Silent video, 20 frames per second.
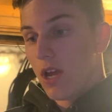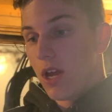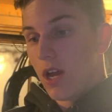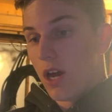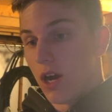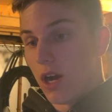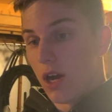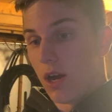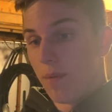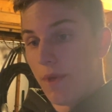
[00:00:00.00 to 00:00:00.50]

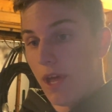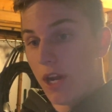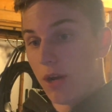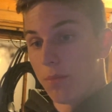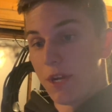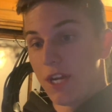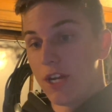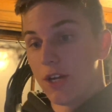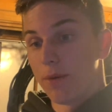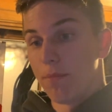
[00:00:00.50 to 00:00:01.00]
That'll
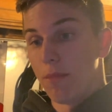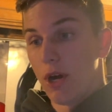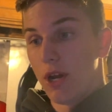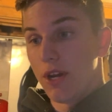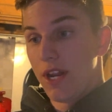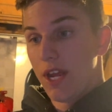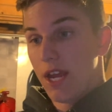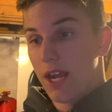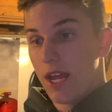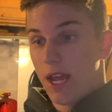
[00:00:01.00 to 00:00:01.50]
be here
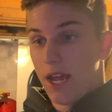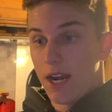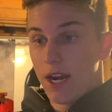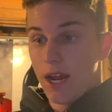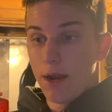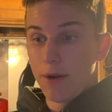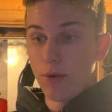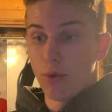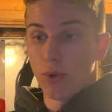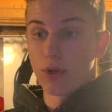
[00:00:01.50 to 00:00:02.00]
Monday, and
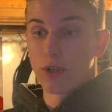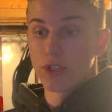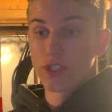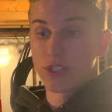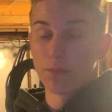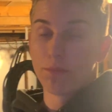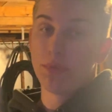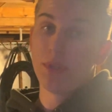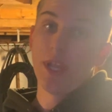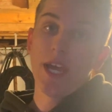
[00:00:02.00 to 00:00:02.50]
I ordered
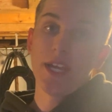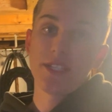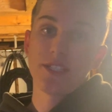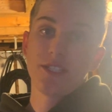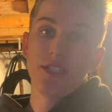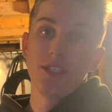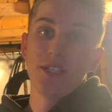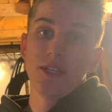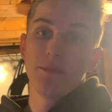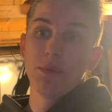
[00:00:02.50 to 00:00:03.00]
some
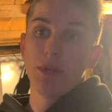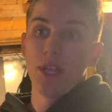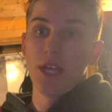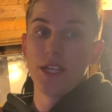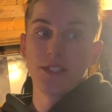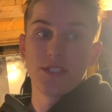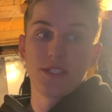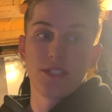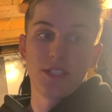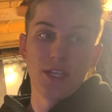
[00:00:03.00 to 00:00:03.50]
Plasti Dip
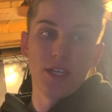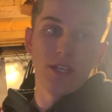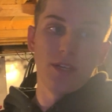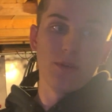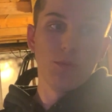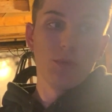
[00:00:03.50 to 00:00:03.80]
lens tint,